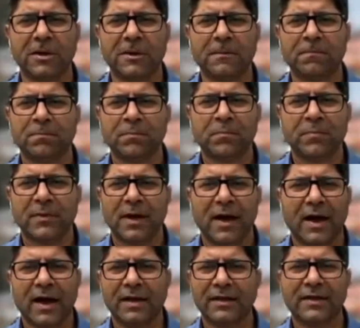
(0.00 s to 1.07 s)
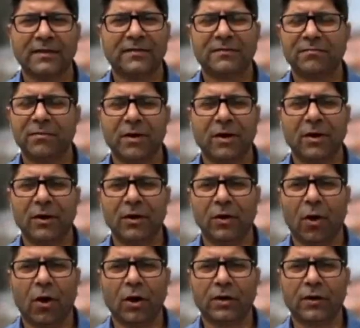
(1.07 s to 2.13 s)
see, uh, this
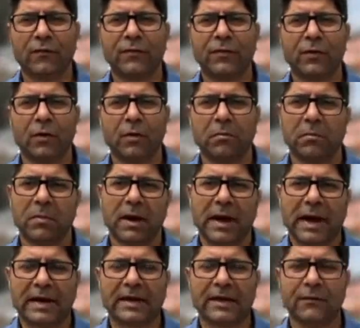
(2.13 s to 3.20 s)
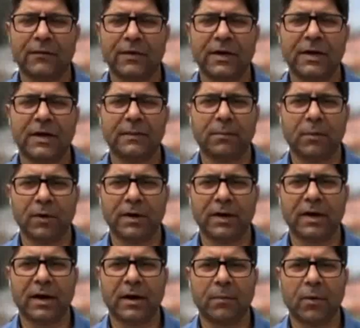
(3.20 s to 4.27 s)
lot of you know activity in
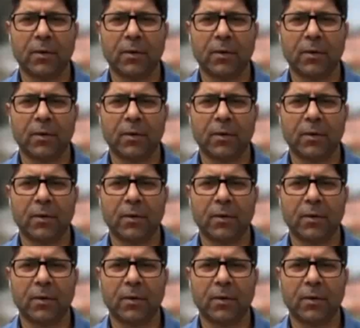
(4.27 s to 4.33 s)
political